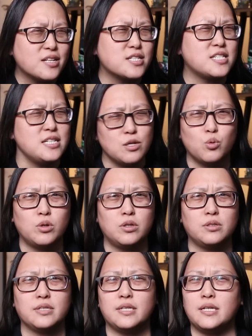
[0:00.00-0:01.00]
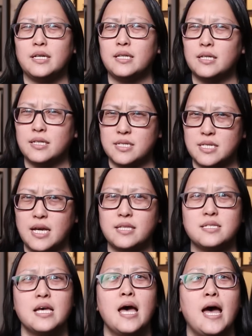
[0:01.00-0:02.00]
a sequel in the
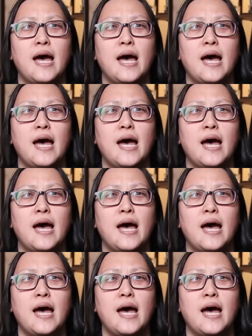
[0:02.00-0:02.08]
sense,